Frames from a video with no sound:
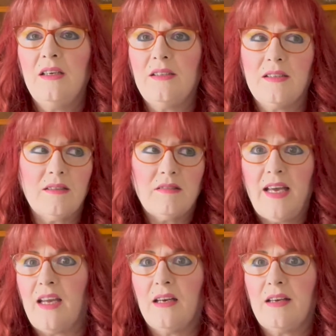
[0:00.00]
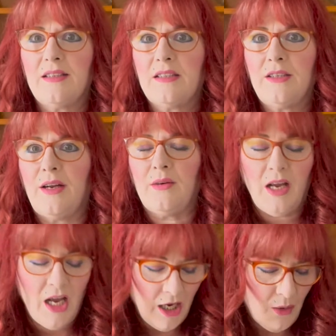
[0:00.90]
Just take it because, we
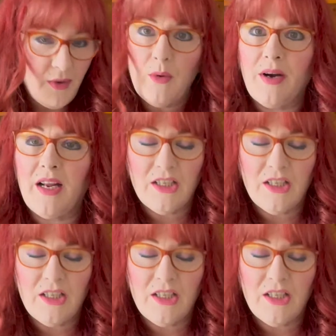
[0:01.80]
don't want it.